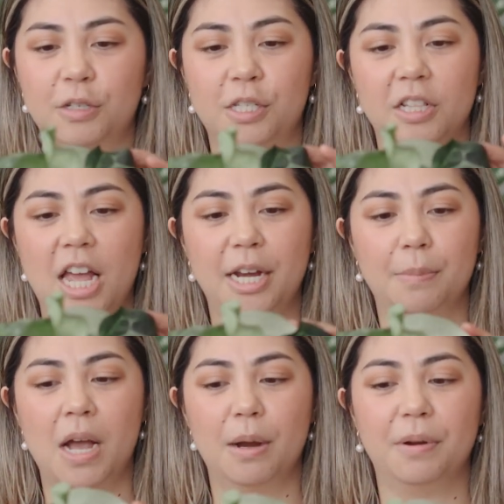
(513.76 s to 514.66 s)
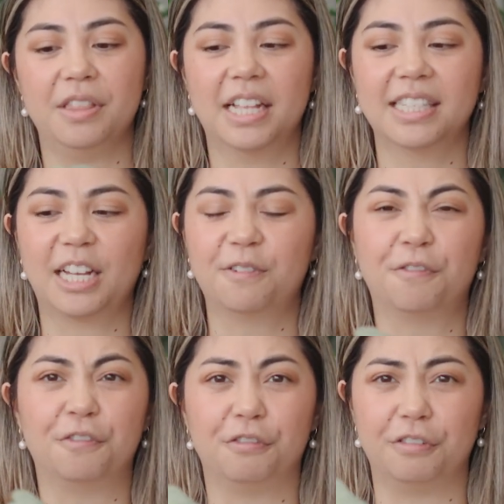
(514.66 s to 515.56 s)
crystallinum hybrid that's like
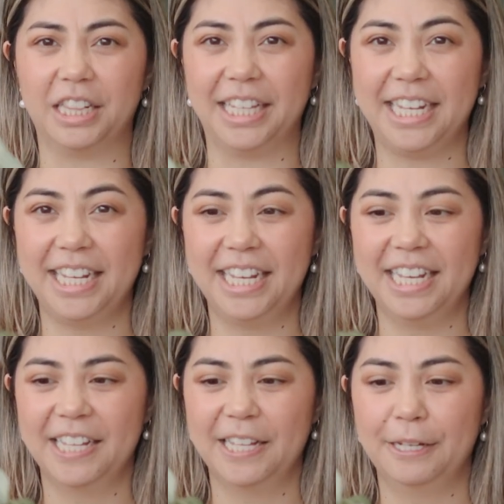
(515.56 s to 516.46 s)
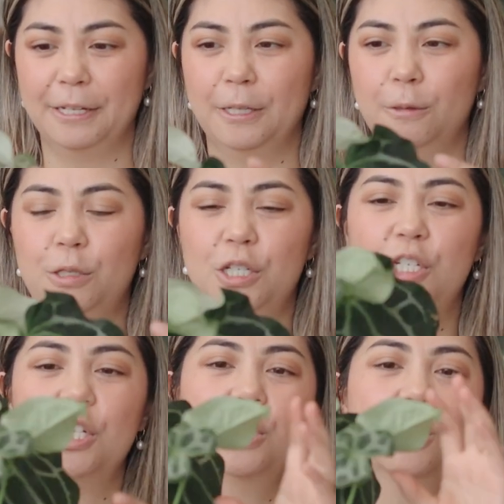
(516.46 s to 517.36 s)
frilly, which
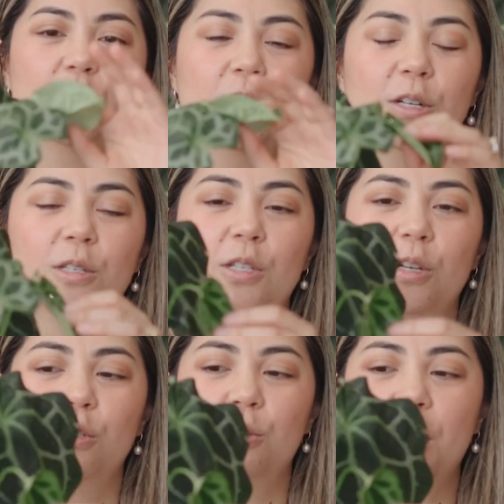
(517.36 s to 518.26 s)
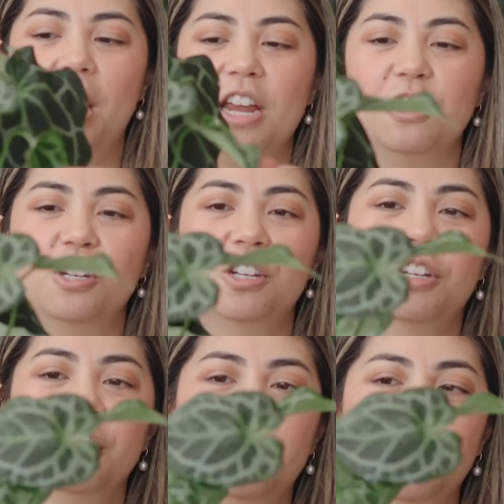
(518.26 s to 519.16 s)
is just so strange
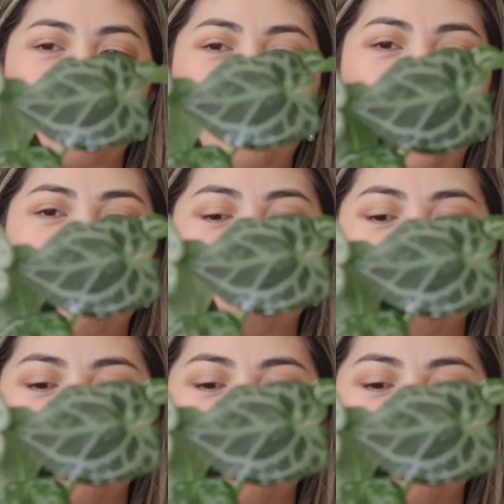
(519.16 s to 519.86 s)
and